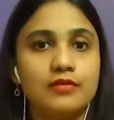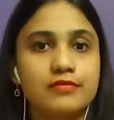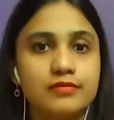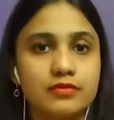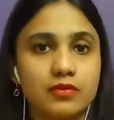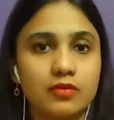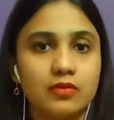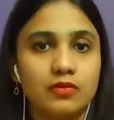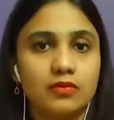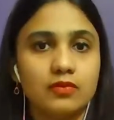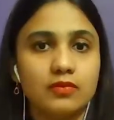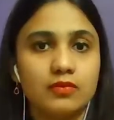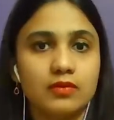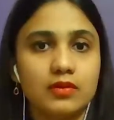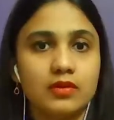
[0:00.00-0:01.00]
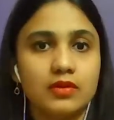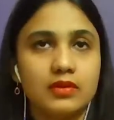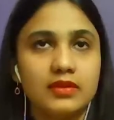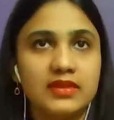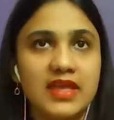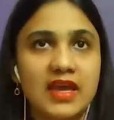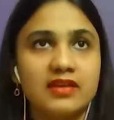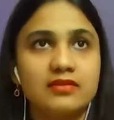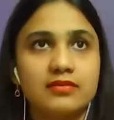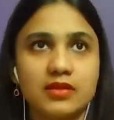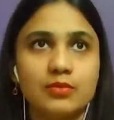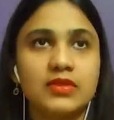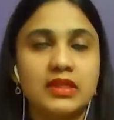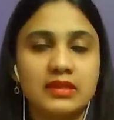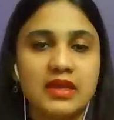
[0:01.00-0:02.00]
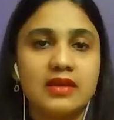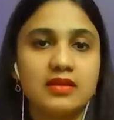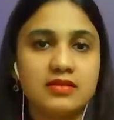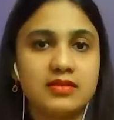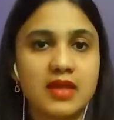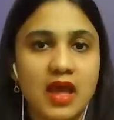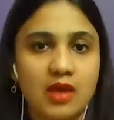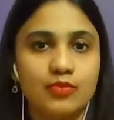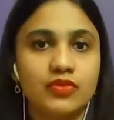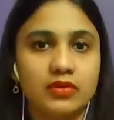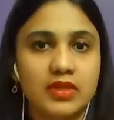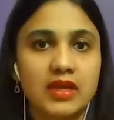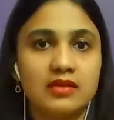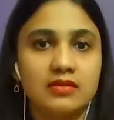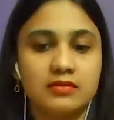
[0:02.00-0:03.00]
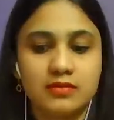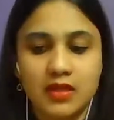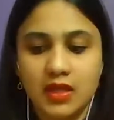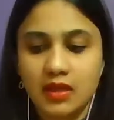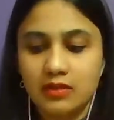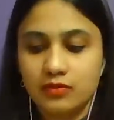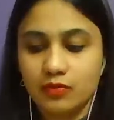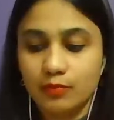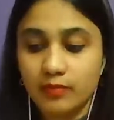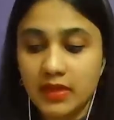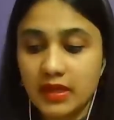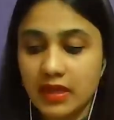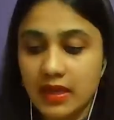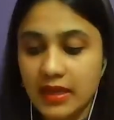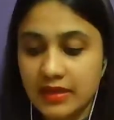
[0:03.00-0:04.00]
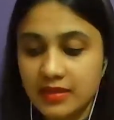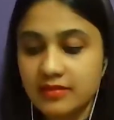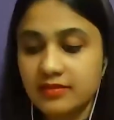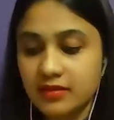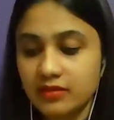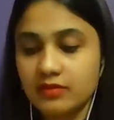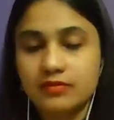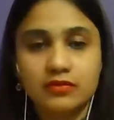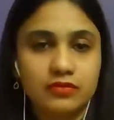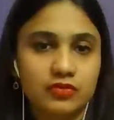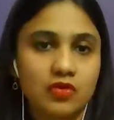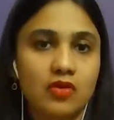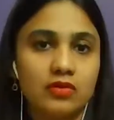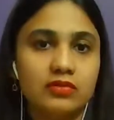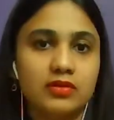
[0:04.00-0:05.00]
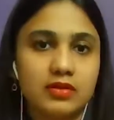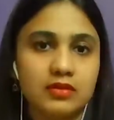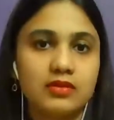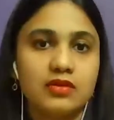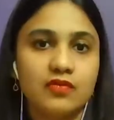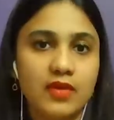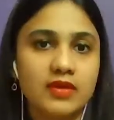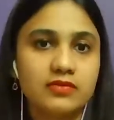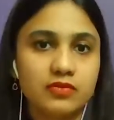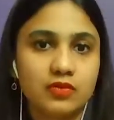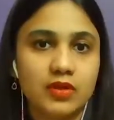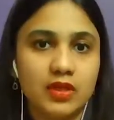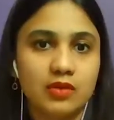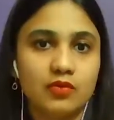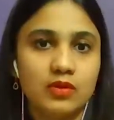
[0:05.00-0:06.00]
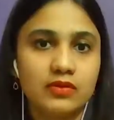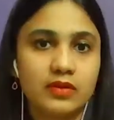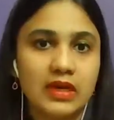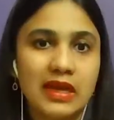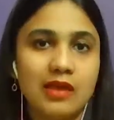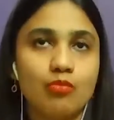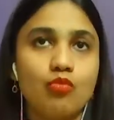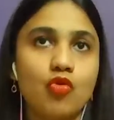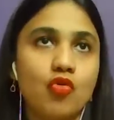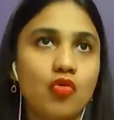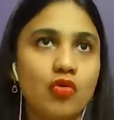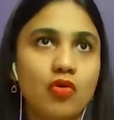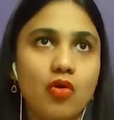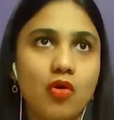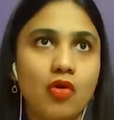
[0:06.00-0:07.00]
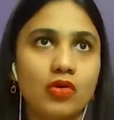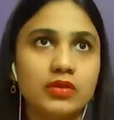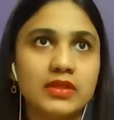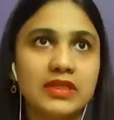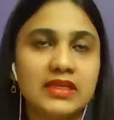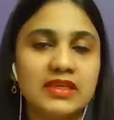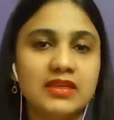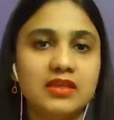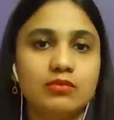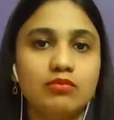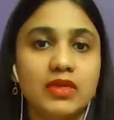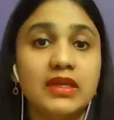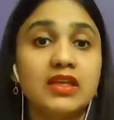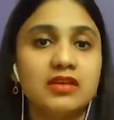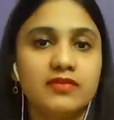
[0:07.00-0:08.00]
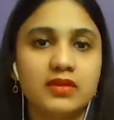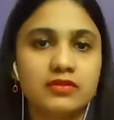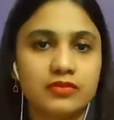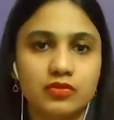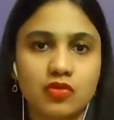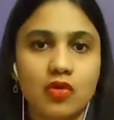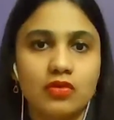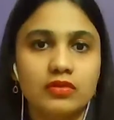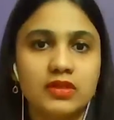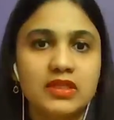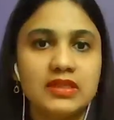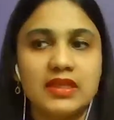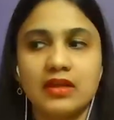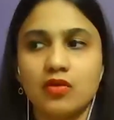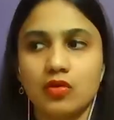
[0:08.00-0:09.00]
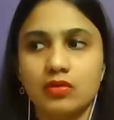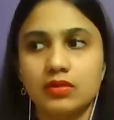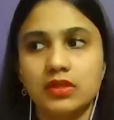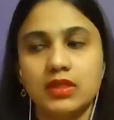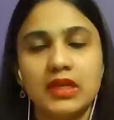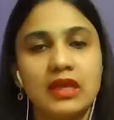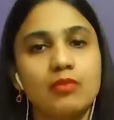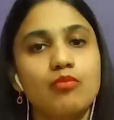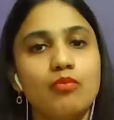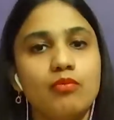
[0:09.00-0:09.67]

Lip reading: So that is something that has happened. That is so any serious astrologer in the West today will rely more on the medieval astrology than on the